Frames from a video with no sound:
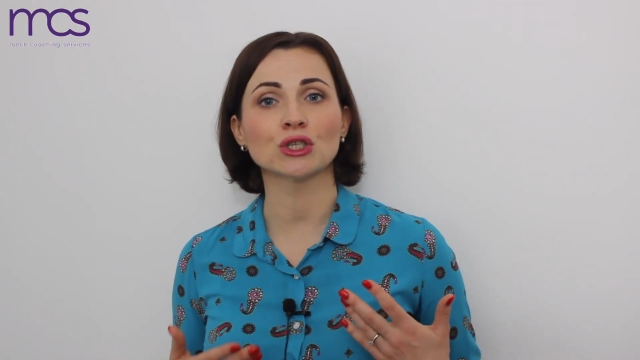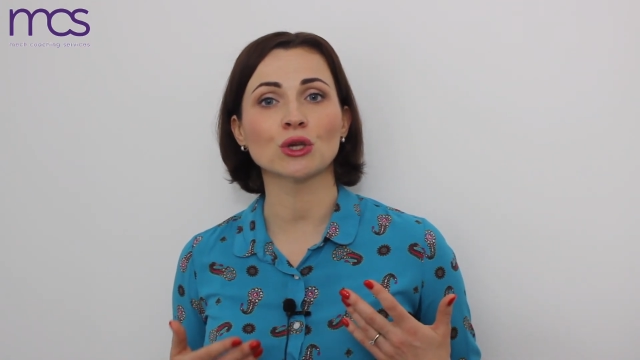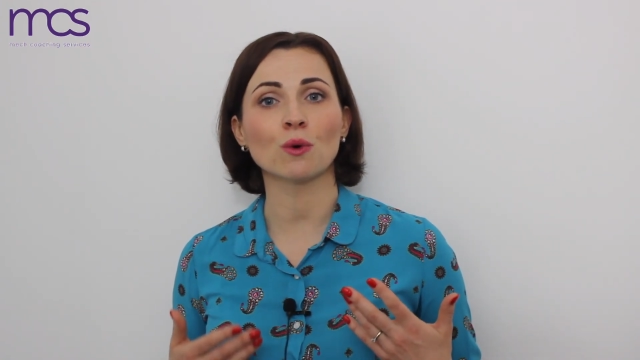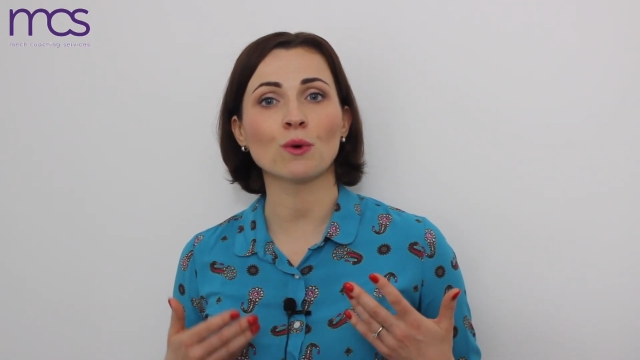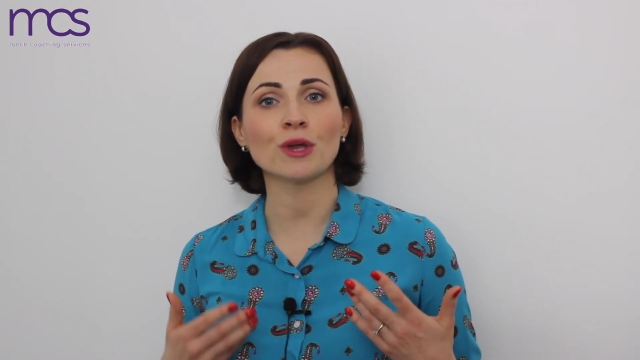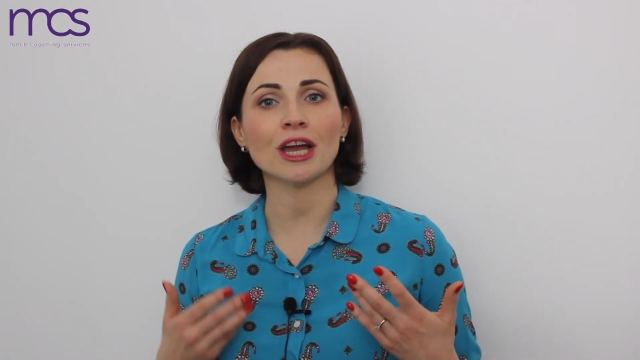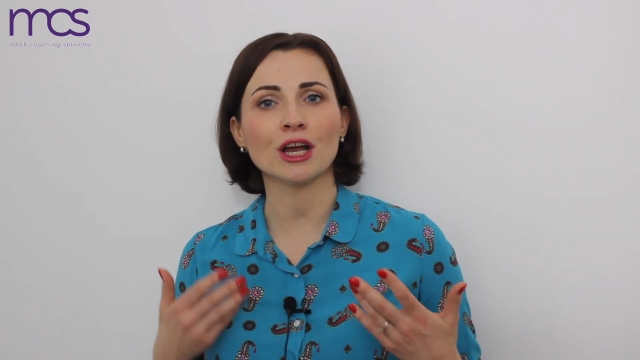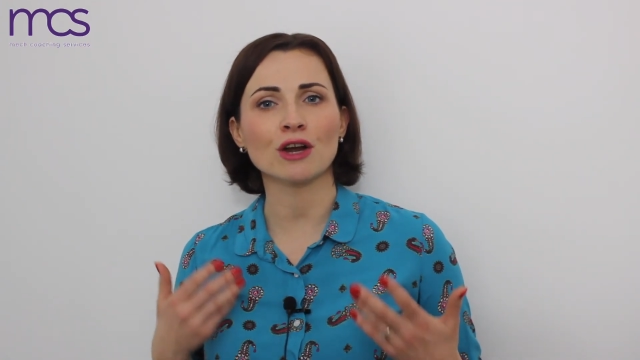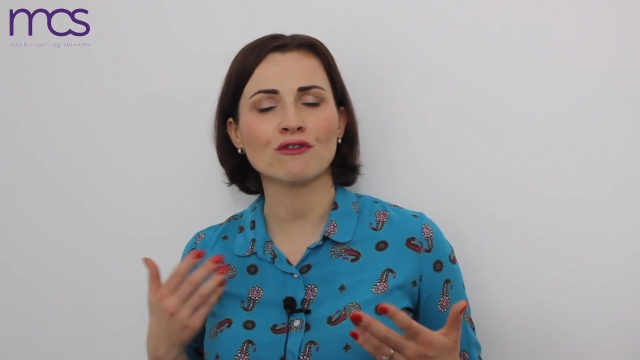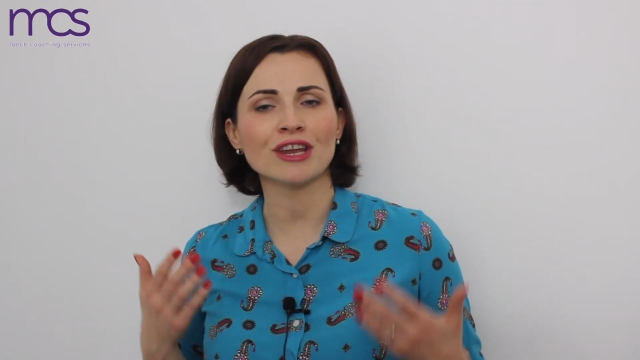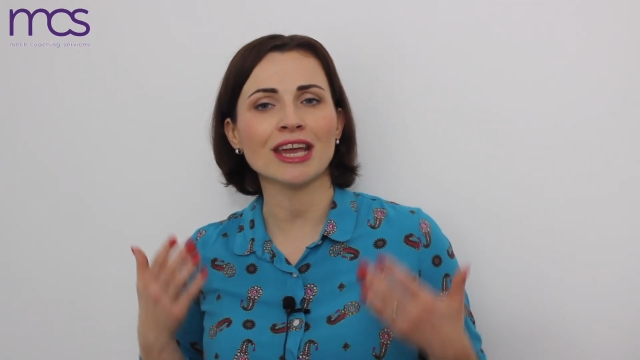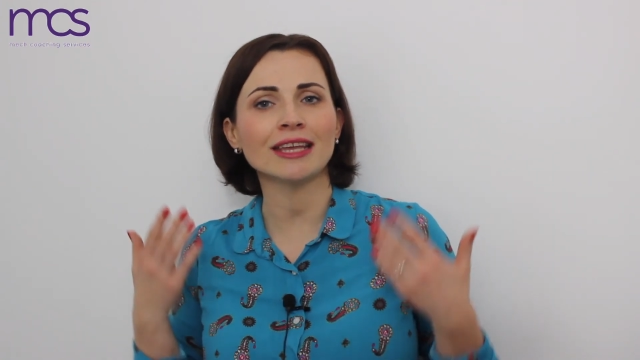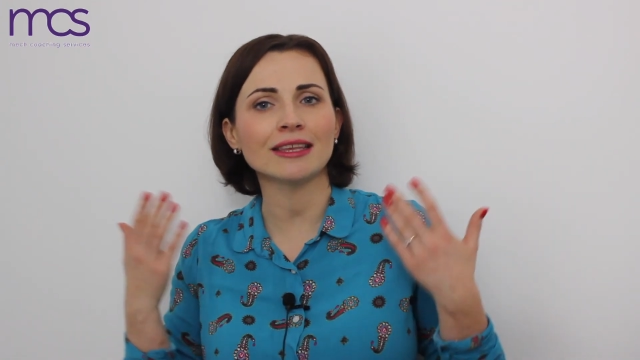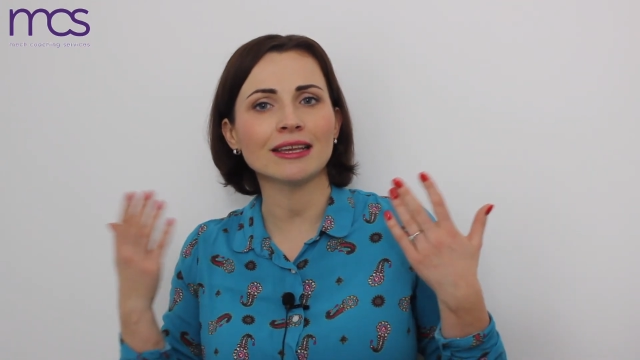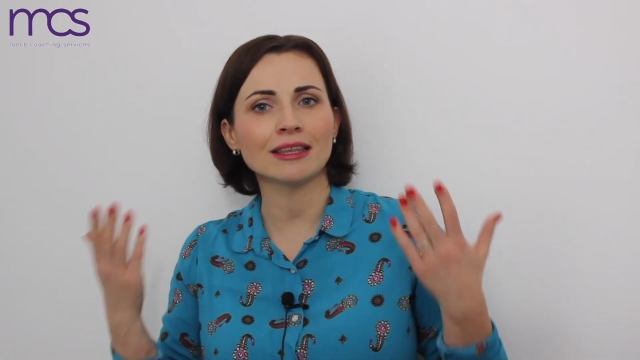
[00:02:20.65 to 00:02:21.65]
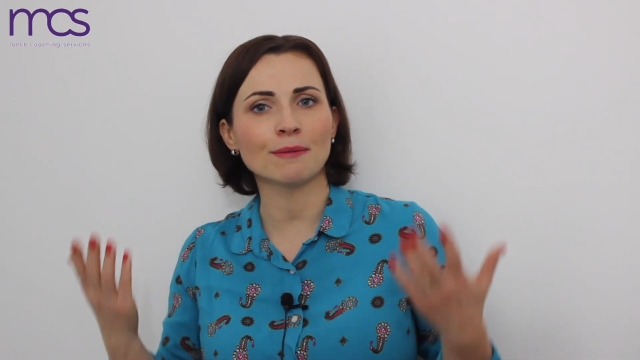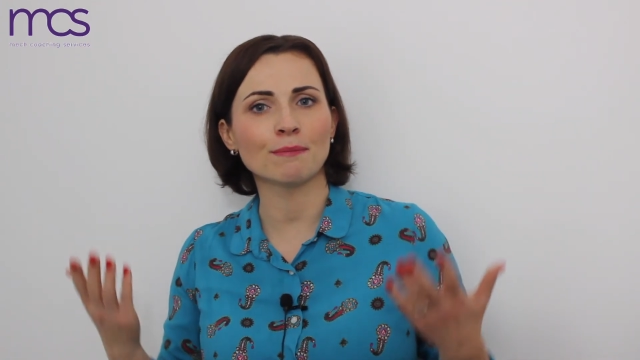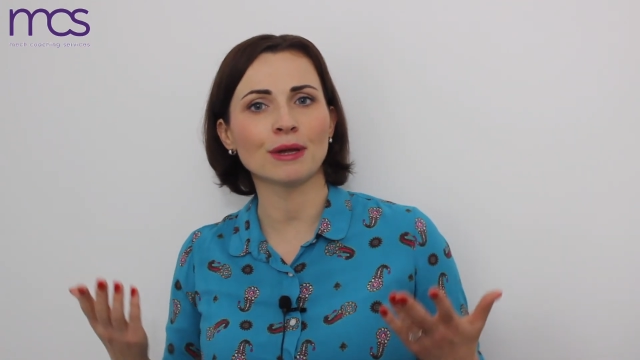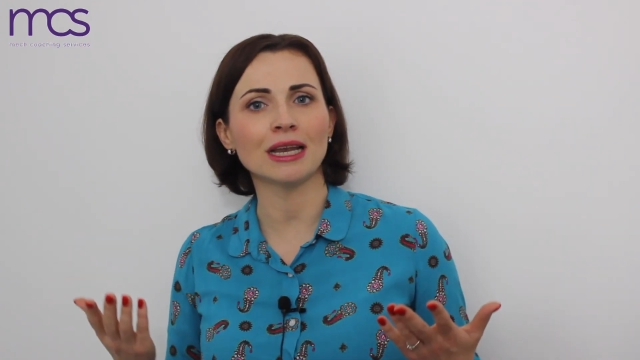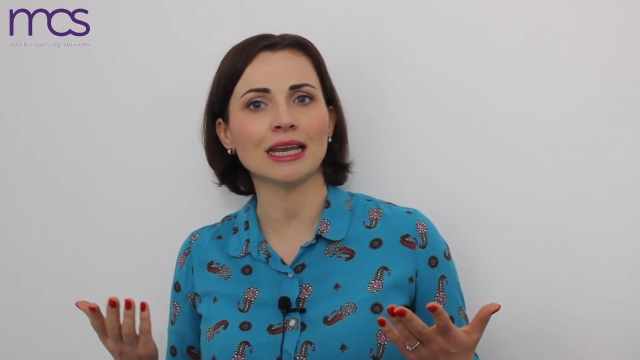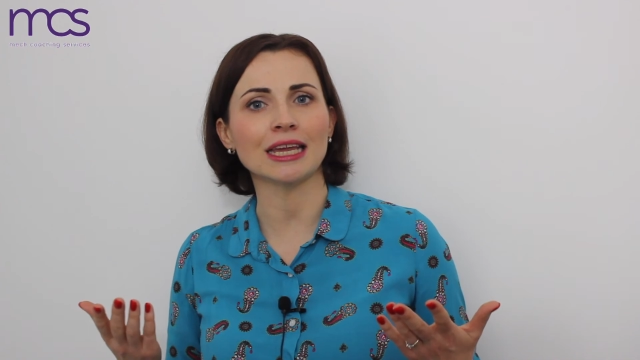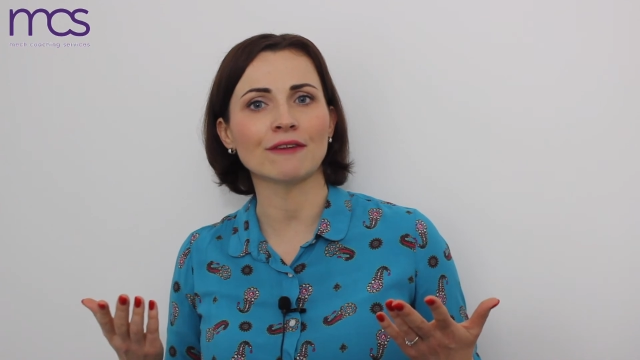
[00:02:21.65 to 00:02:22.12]
so we are creating the
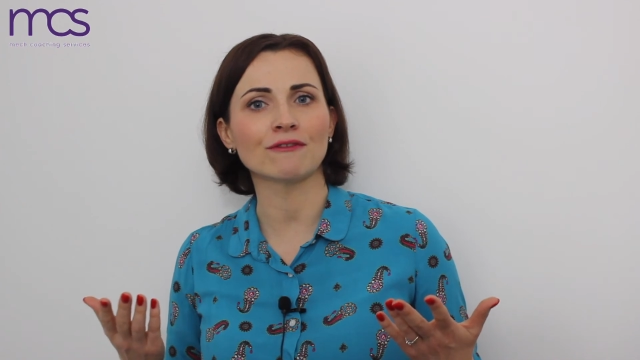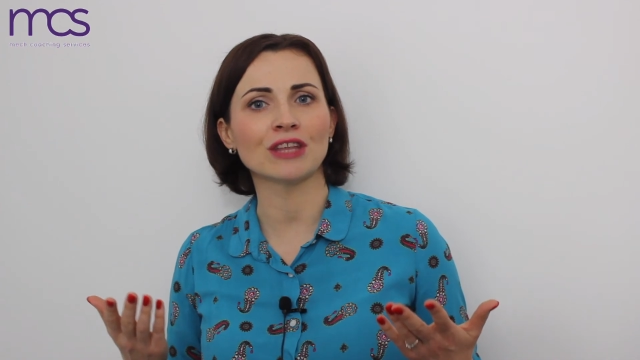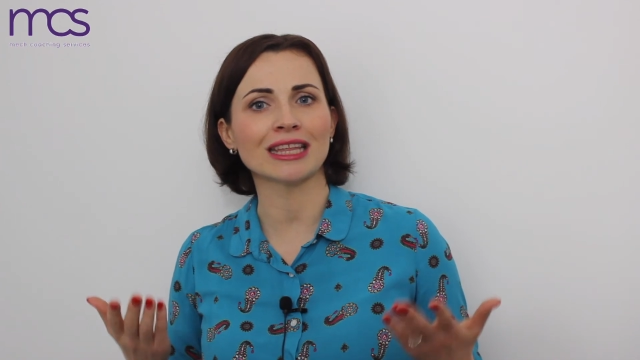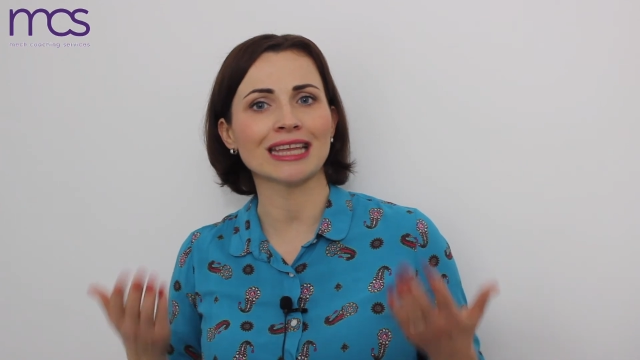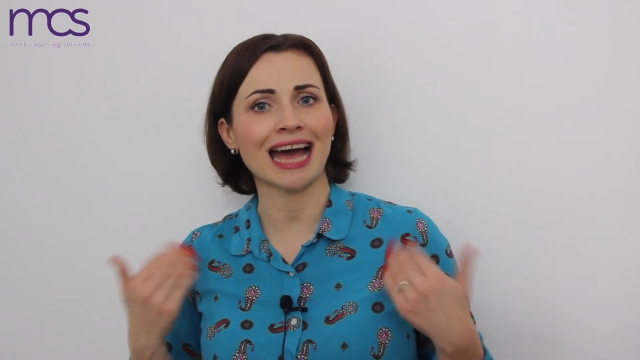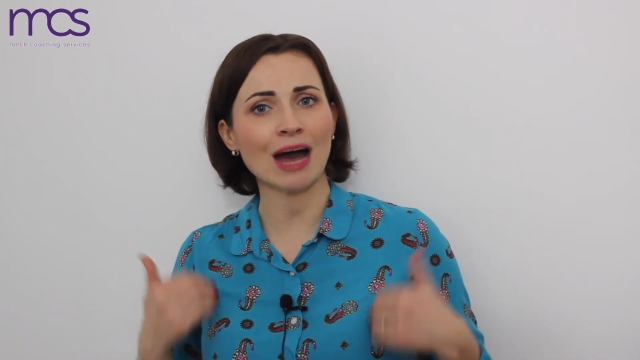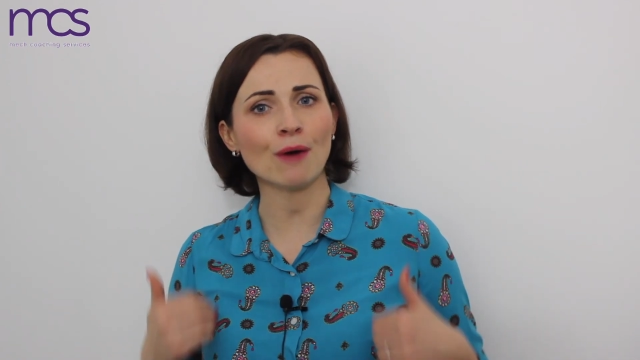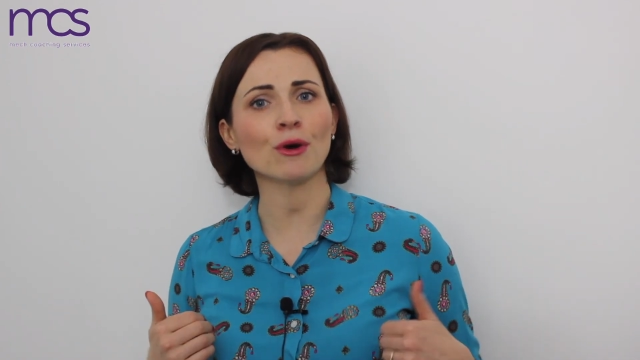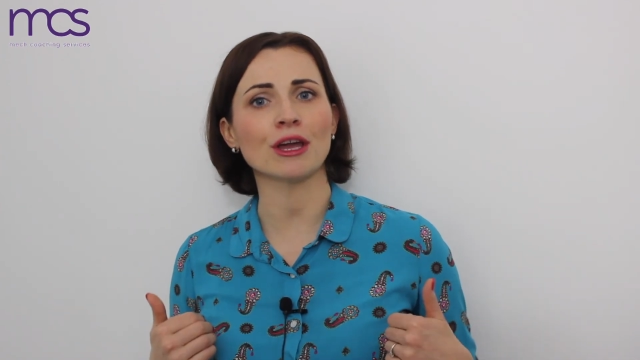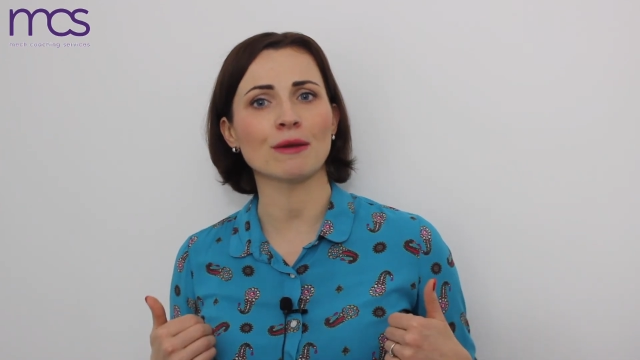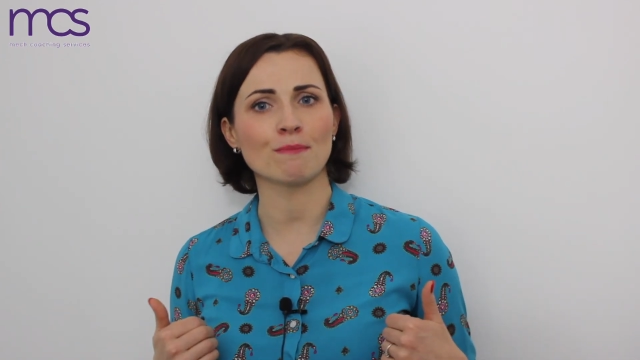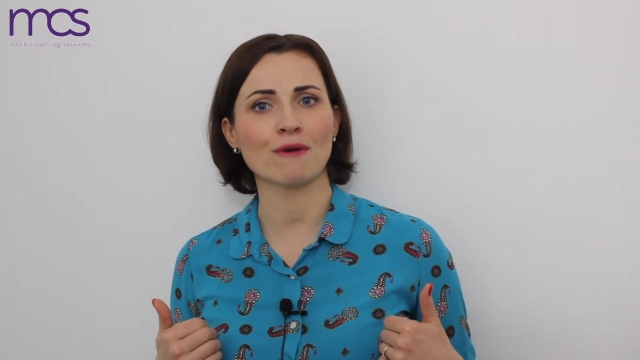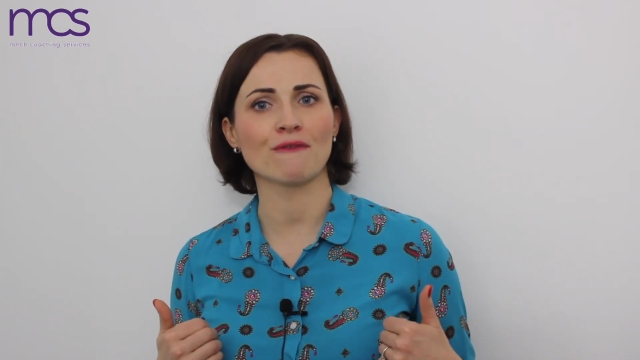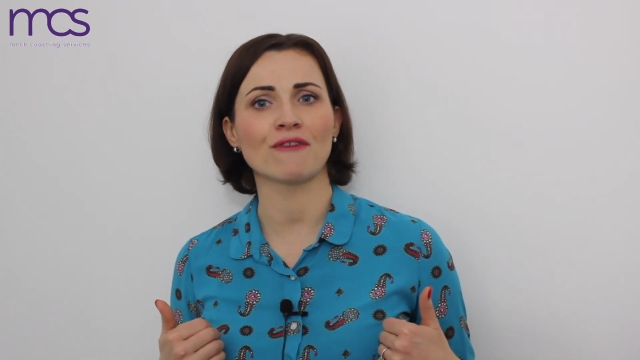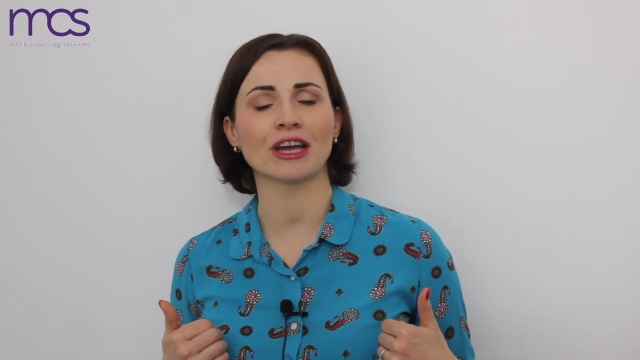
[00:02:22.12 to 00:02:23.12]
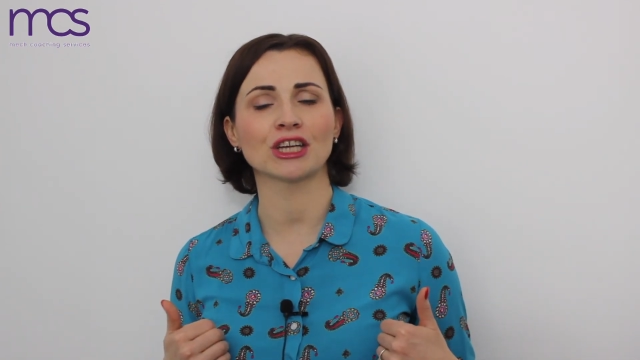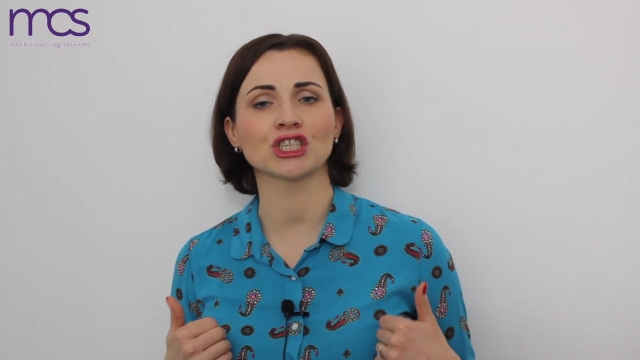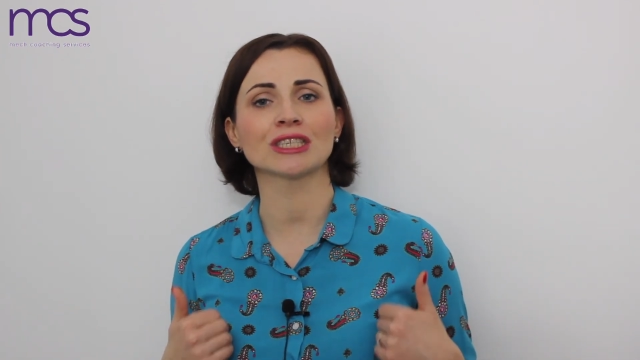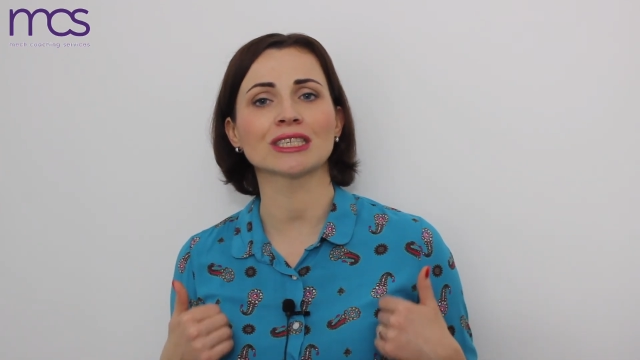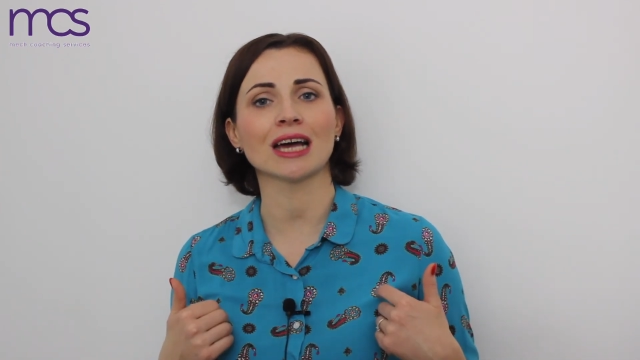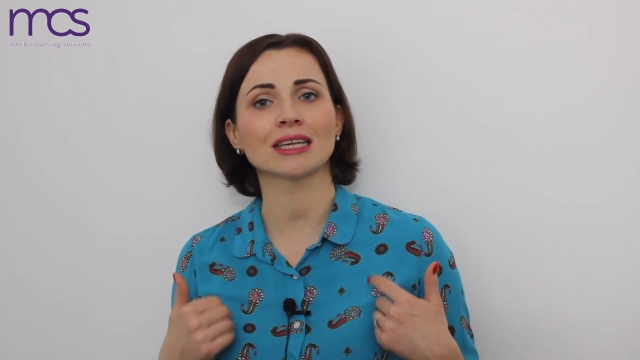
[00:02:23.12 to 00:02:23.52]
belief that our imperfections